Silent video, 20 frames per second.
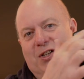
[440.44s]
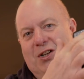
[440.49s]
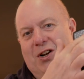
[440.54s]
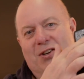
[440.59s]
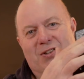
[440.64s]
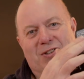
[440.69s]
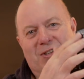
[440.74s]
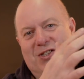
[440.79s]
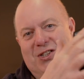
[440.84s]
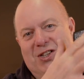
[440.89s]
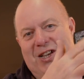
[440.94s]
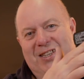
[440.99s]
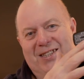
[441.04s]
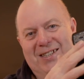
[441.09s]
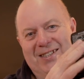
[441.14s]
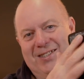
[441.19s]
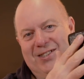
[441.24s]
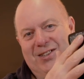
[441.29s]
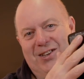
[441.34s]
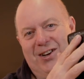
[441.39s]
and lots of
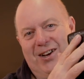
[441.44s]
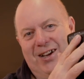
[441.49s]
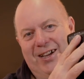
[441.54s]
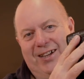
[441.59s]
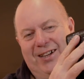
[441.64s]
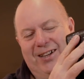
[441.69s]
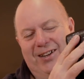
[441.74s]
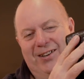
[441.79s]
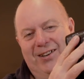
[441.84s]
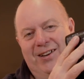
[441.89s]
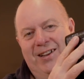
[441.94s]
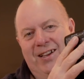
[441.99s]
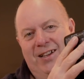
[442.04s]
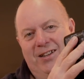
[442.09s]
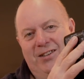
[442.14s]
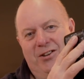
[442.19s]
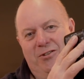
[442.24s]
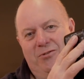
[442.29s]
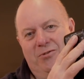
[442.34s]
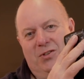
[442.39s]
settings that I can
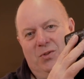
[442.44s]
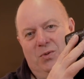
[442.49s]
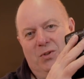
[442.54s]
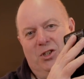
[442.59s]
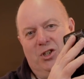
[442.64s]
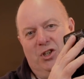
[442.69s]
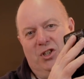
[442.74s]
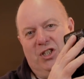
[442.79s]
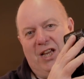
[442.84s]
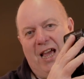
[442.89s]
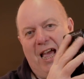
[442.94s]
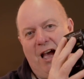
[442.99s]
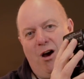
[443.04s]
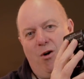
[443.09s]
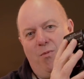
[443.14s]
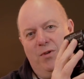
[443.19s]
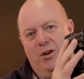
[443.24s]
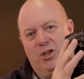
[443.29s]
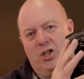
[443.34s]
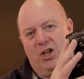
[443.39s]
do to adjust
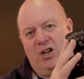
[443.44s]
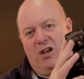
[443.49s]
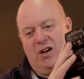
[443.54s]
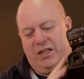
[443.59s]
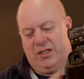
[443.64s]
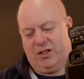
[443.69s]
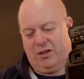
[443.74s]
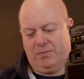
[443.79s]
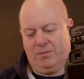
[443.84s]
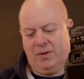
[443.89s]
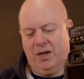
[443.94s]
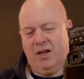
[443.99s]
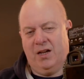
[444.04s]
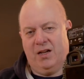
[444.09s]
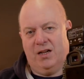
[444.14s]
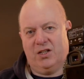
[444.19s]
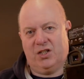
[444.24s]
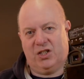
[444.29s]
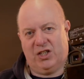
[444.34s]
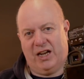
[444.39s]
how much light I'm
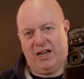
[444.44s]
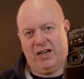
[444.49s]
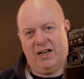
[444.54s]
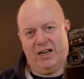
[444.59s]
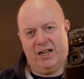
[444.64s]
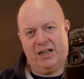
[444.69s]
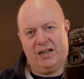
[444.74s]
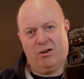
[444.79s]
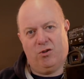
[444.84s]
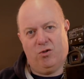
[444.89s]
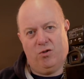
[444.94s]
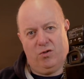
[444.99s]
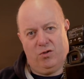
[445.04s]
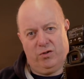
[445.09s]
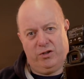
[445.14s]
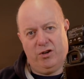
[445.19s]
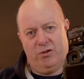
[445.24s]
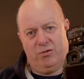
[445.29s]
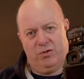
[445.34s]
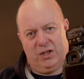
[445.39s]
sending or
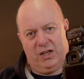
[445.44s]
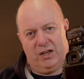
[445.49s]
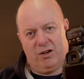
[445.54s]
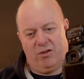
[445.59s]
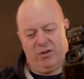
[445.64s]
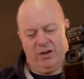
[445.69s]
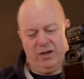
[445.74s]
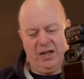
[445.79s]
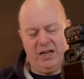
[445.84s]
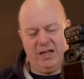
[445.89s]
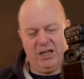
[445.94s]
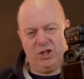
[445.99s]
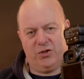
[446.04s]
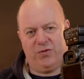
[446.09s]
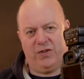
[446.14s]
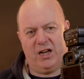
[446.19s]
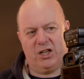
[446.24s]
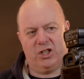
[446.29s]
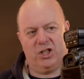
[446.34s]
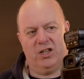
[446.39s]
using on each
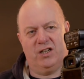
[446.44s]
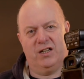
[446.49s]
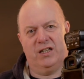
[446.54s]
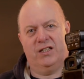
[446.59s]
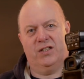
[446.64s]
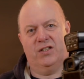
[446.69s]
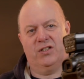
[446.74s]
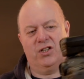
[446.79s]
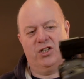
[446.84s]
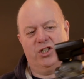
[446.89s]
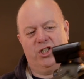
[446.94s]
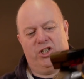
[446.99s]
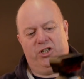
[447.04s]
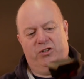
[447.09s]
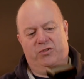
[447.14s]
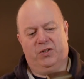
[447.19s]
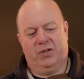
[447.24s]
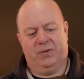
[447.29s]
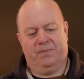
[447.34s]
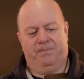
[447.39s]
flashlight as I
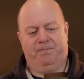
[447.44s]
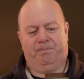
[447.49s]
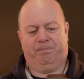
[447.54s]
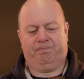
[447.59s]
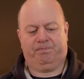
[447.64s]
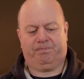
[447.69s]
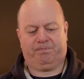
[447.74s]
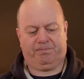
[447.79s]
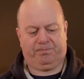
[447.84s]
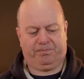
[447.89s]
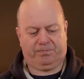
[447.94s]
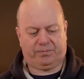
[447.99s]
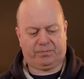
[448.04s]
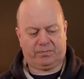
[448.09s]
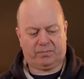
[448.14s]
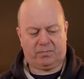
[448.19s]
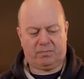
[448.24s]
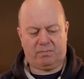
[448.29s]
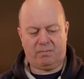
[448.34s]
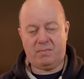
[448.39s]
shoot.
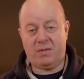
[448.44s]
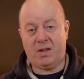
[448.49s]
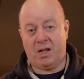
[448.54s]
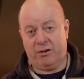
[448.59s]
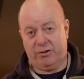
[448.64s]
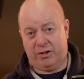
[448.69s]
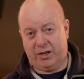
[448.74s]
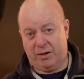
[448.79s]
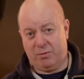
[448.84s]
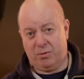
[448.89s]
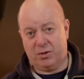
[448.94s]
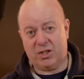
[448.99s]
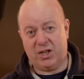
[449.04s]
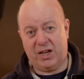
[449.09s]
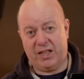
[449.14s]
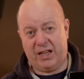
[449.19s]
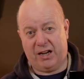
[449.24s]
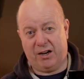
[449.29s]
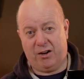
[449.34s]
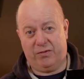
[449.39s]
Okay, we'll
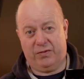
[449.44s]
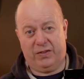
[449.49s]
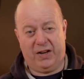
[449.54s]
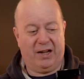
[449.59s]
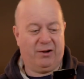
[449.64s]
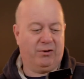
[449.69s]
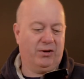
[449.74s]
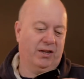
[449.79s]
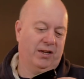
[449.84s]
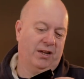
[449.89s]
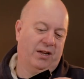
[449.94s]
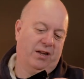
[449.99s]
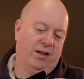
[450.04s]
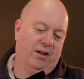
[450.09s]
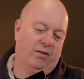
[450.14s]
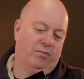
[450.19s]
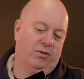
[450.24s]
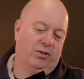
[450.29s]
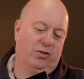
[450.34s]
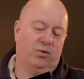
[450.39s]
take that off now,
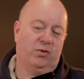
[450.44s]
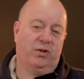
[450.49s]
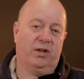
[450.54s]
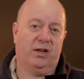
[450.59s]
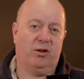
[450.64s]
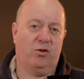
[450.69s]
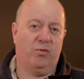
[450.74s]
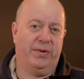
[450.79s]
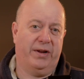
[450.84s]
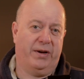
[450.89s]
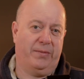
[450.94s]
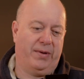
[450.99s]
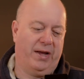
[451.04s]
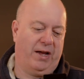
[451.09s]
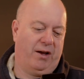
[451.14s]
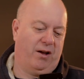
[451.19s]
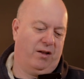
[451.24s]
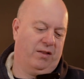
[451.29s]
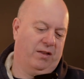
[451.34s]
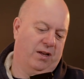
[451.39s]
and we'll talk a little bit
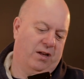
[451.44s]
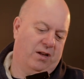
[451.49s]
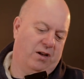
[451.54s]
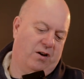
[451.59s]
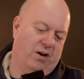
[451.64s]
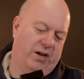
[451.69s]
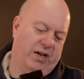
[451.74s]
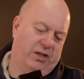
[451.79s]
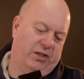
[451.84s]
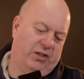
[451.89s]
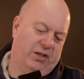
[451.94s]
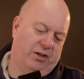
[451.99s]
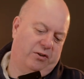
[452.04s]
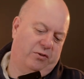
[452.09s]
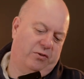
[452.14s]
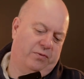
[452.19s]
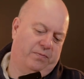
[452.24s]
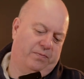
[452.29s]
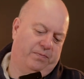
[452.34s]
about ISO.